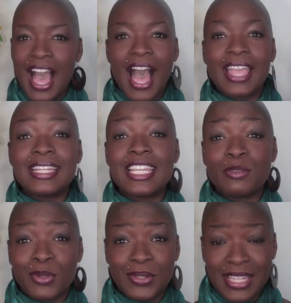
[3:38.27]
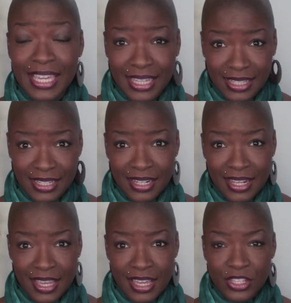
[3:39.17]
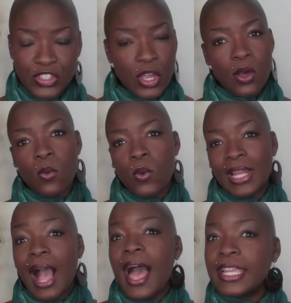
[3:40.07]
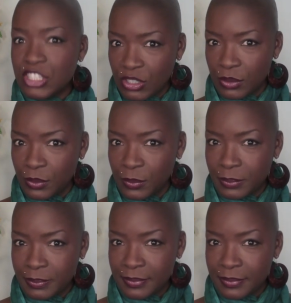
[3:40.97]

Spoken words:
I need routine. So what I do,